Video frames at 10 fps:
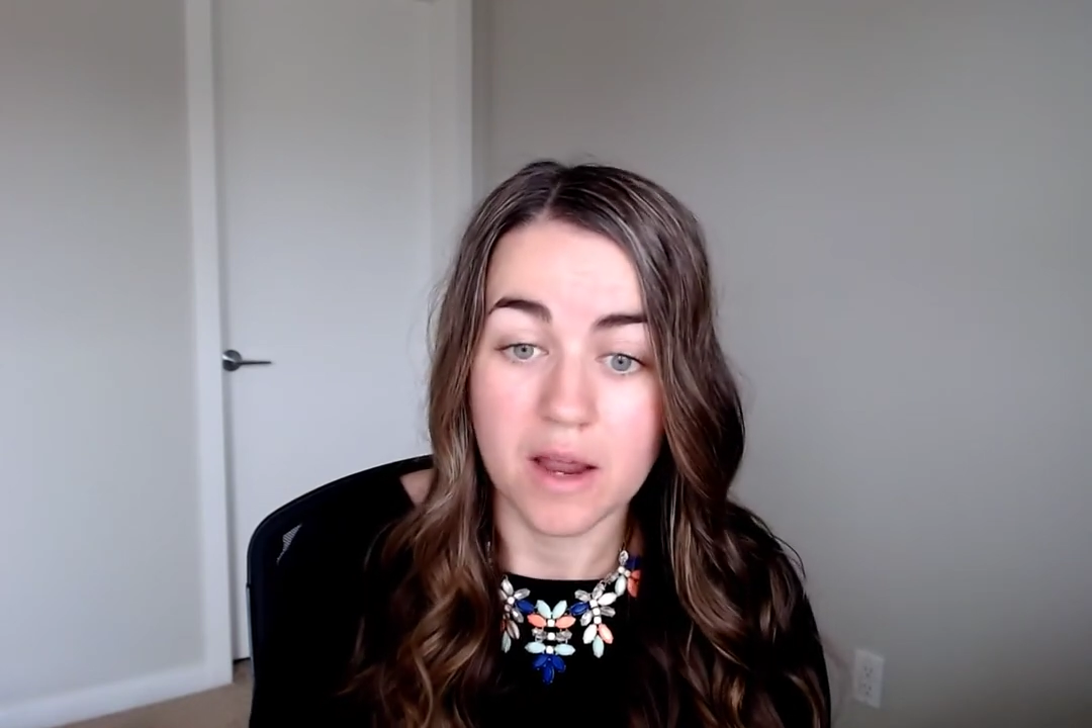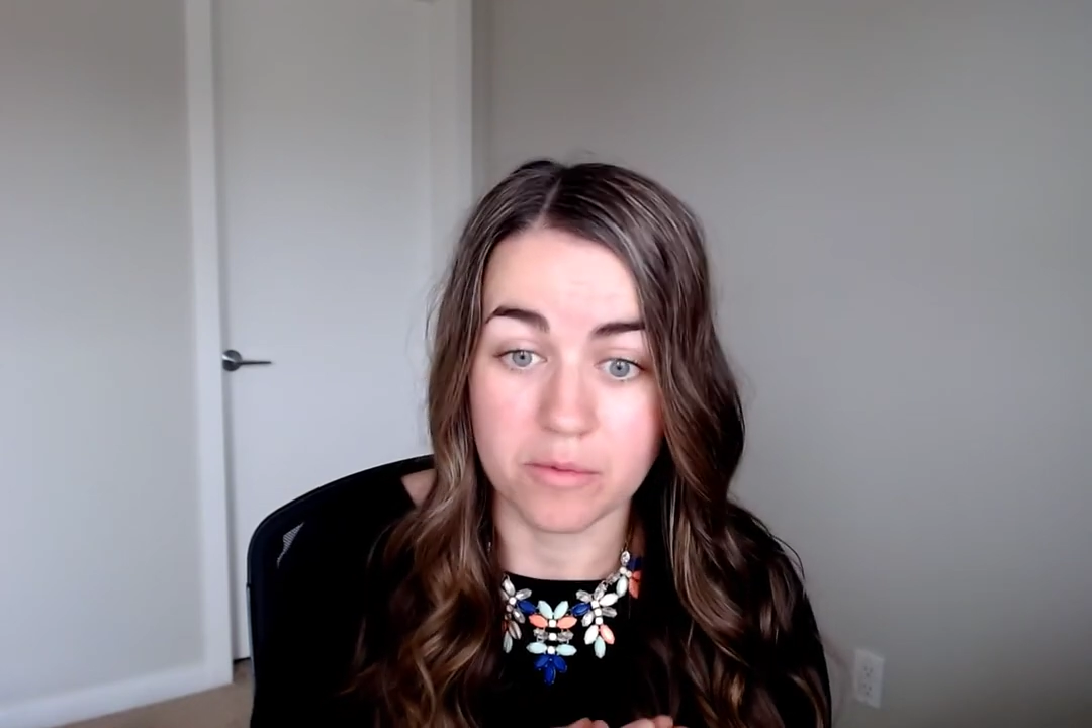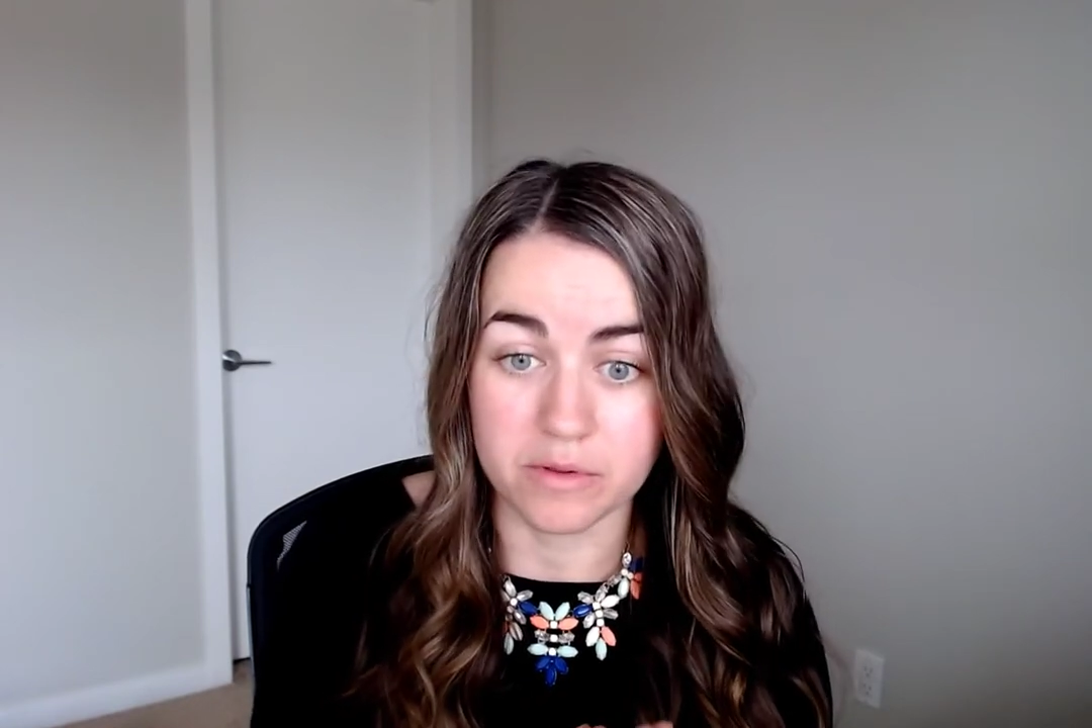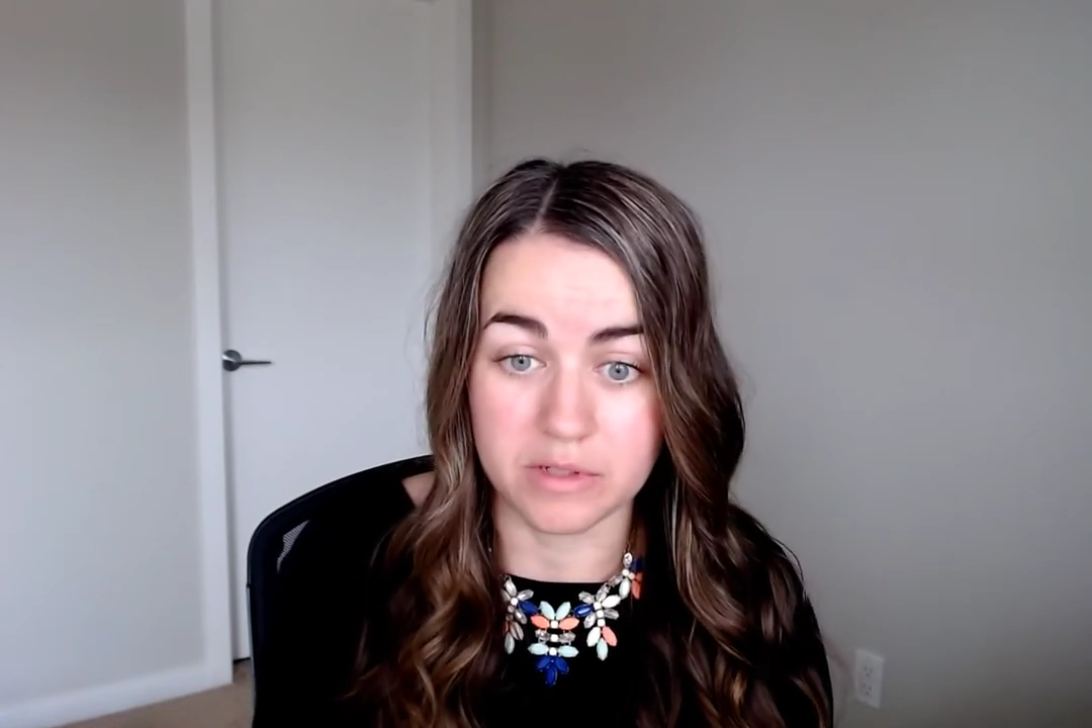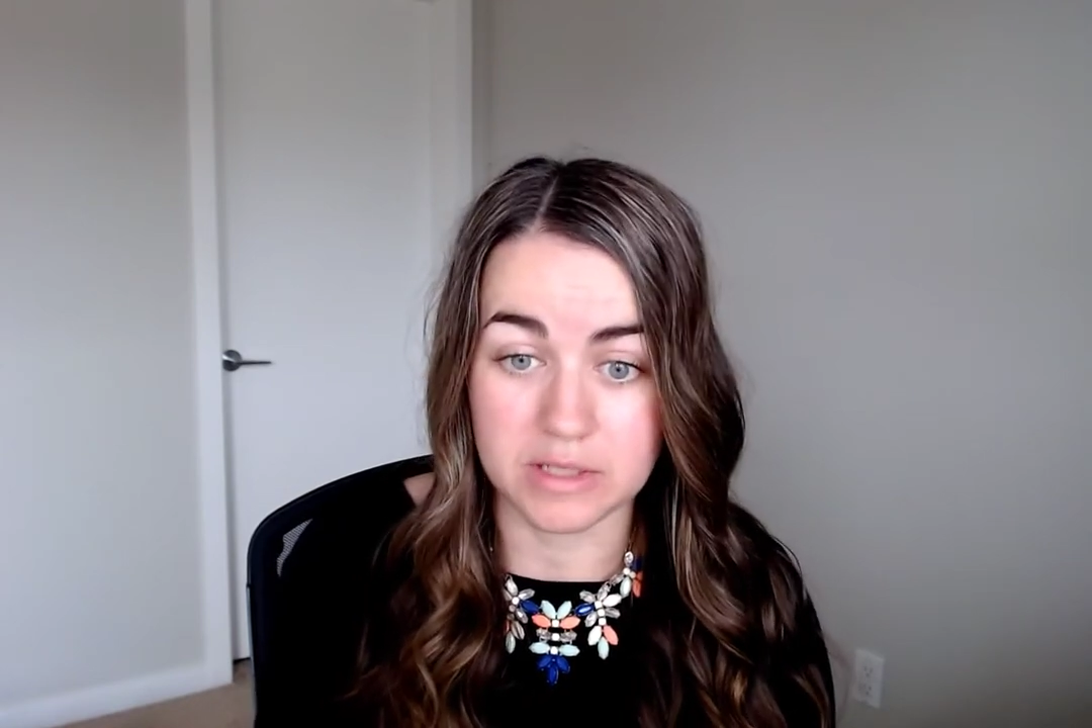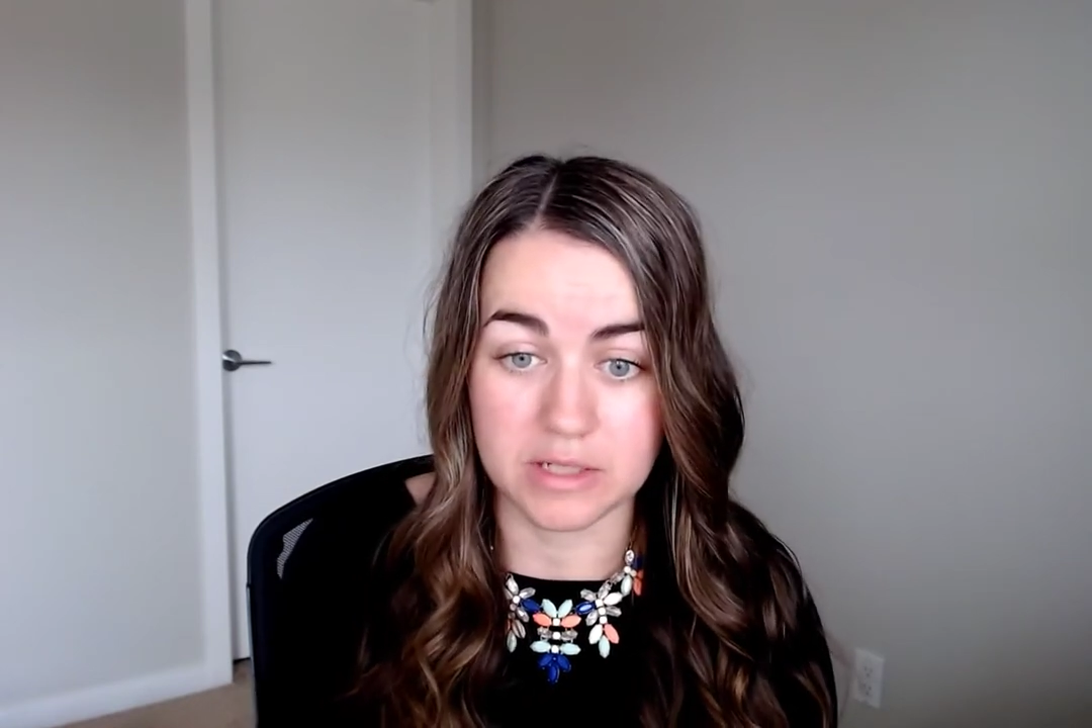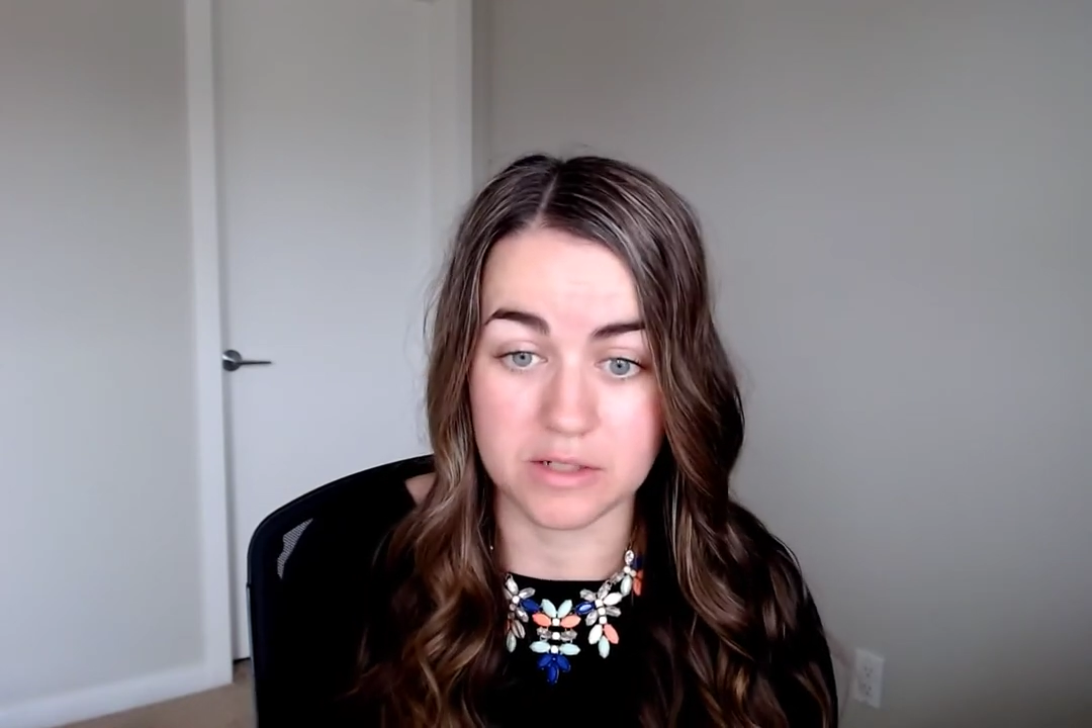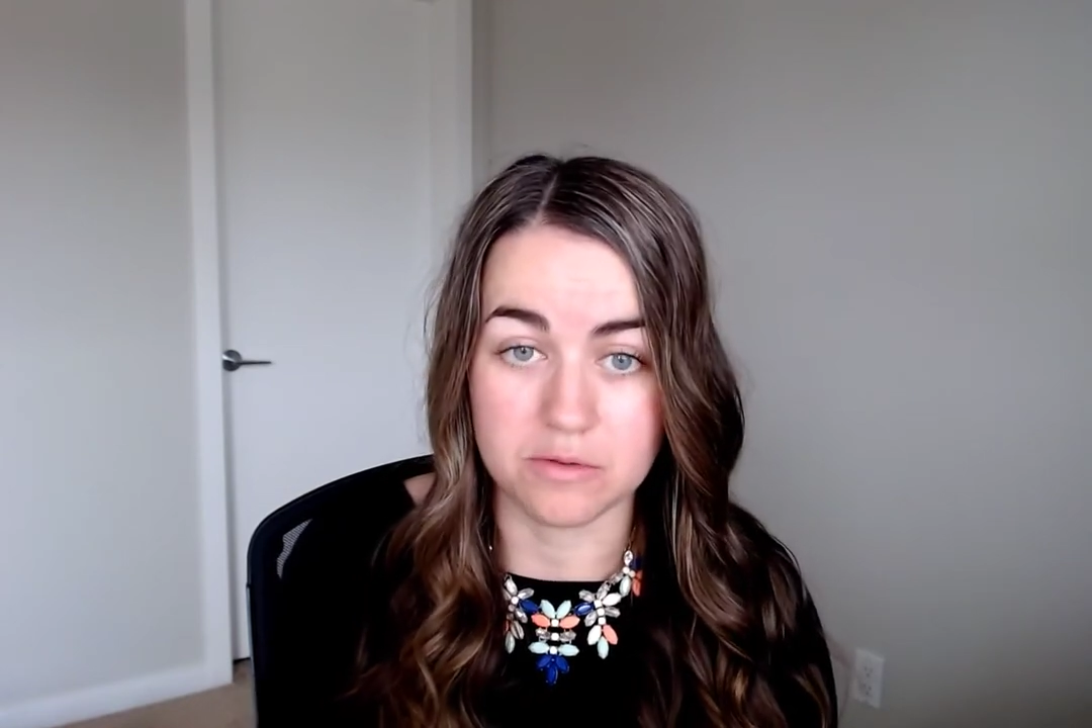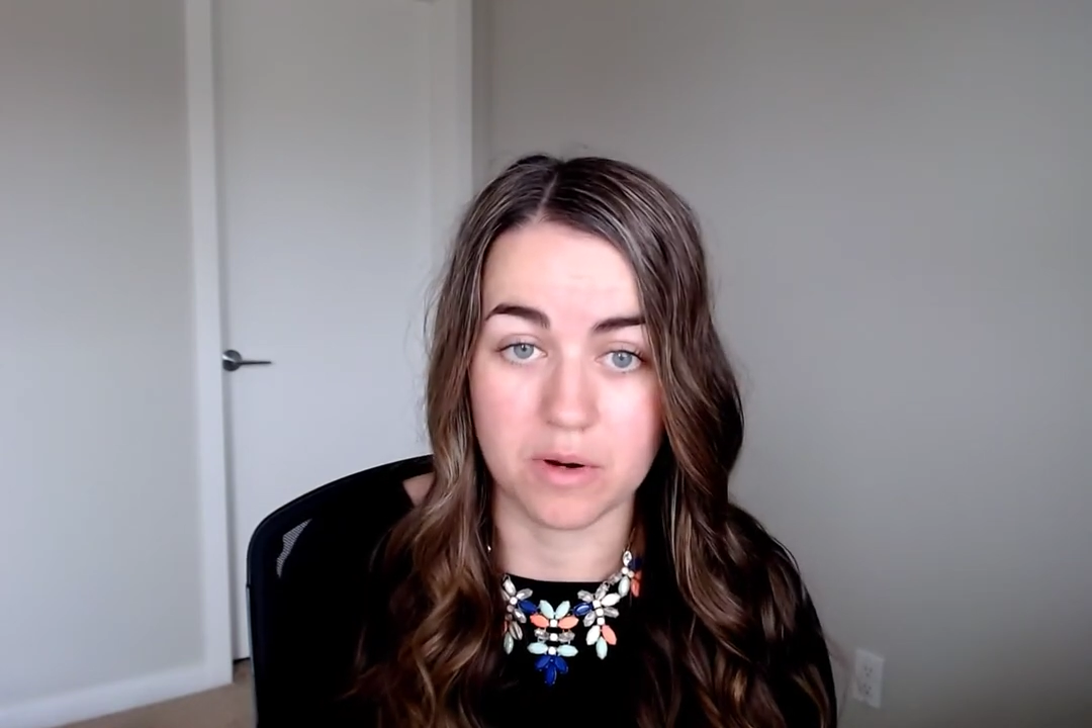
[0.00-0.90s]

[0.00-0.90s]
and release it into